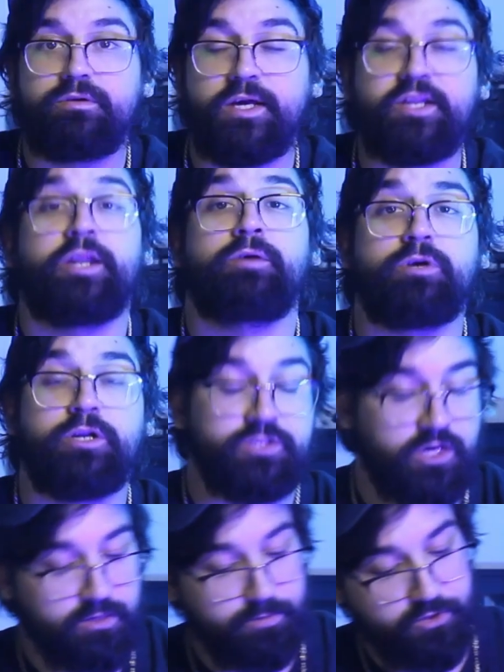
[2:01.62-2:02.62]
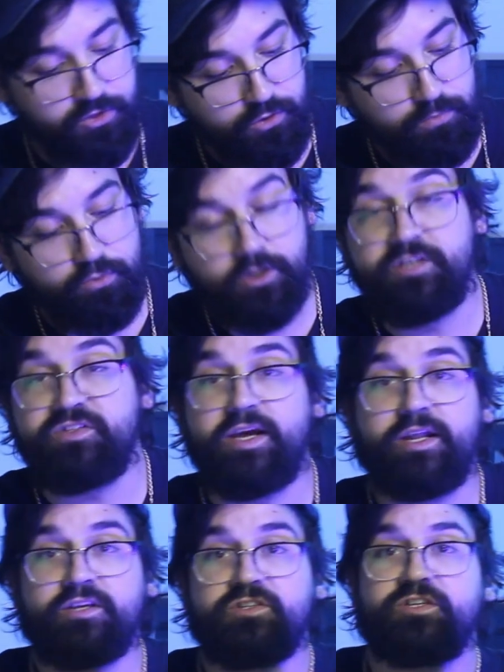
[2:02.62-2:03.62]
And today we're going to talk about the new Breeze
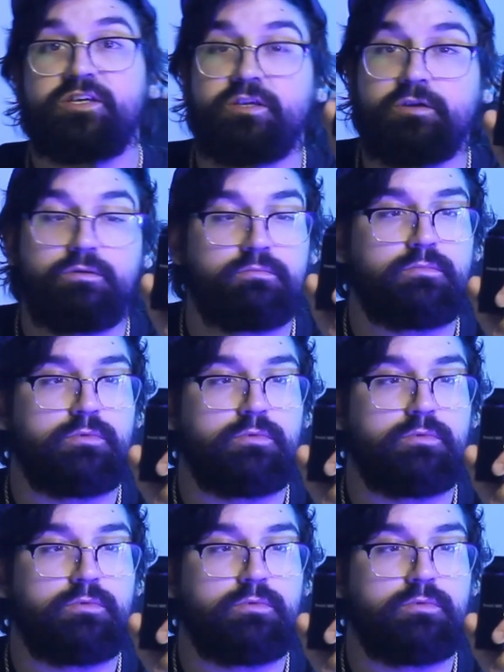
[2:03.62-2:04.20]
NXT.